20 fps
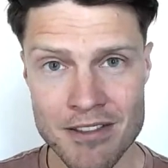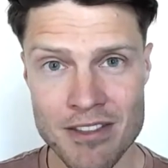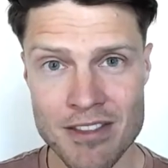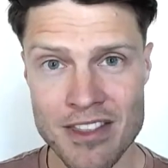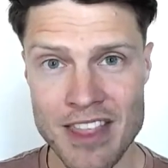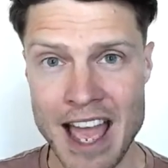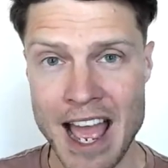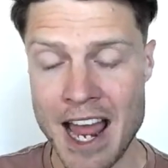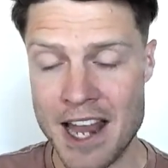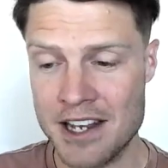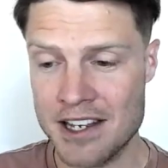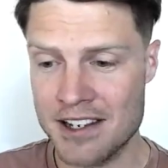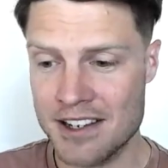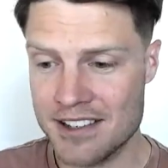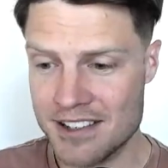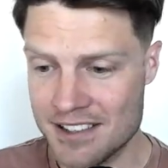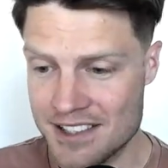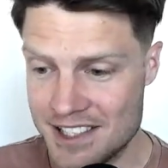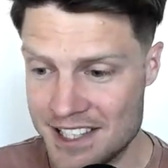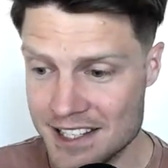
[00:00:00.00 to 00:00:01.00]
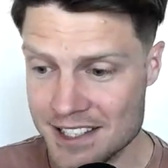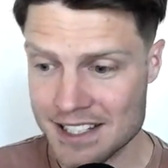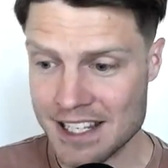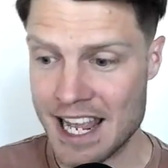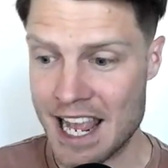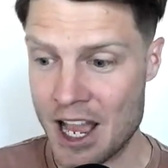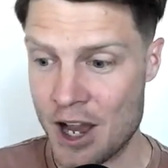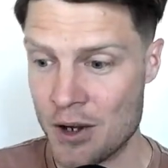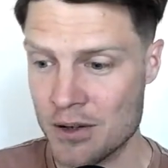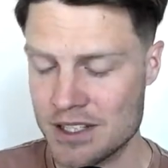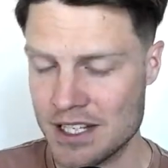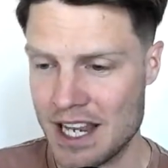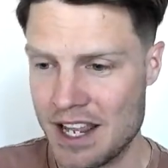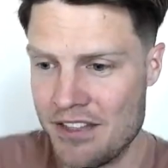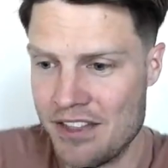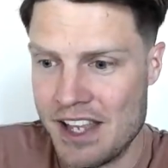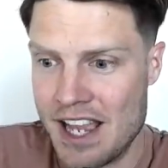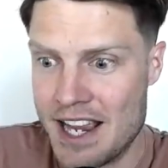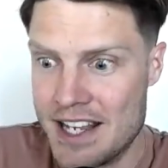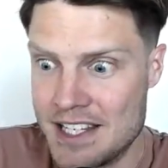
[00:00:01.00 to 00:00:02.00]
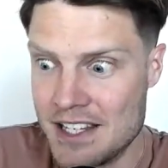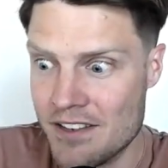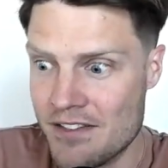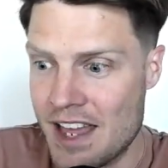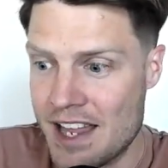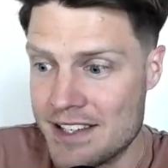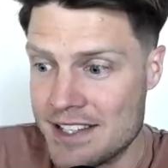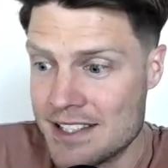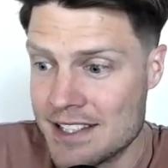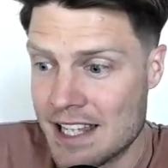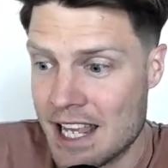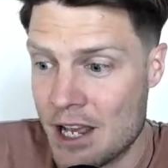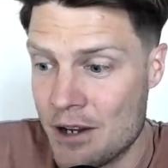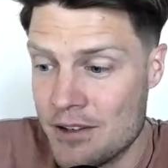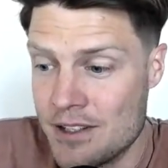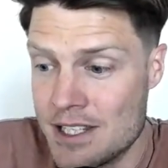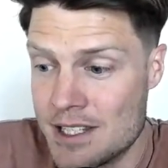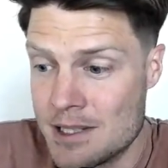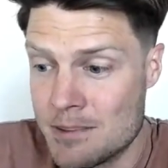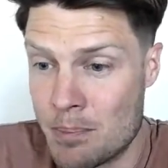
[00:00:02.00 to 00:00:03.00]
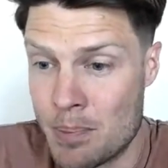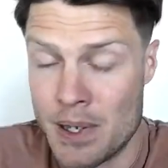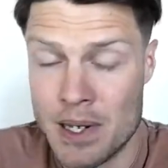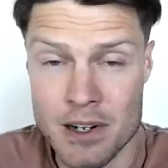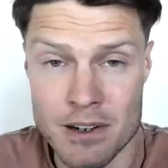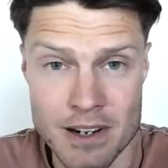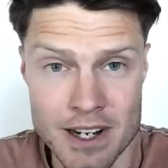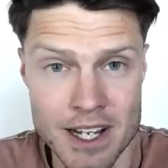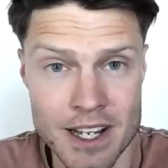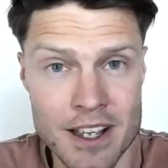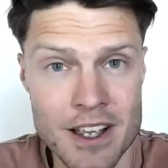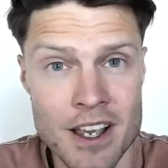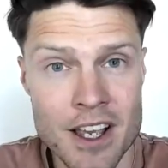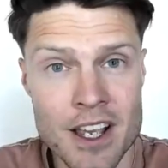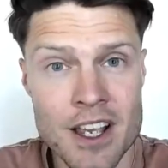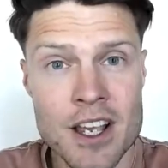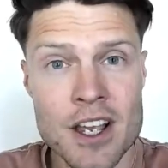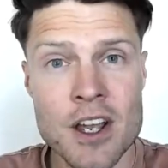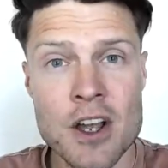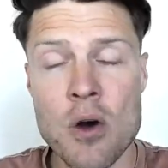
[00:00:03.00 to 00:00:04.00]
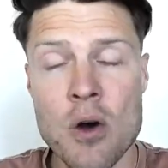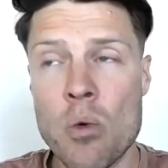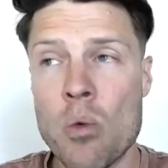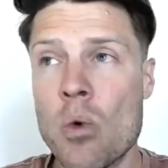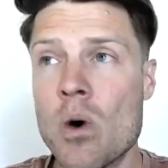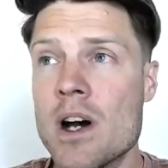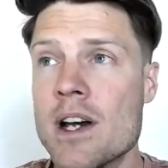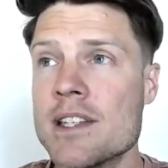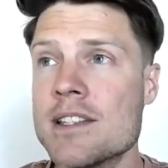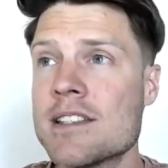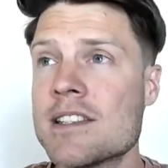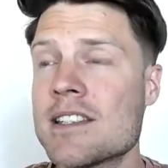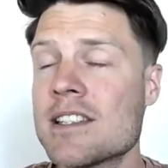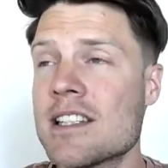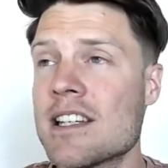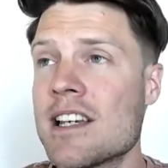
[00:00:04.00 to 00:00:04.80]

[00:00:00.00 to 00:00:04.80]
that discount and the idea of that discount disappearing was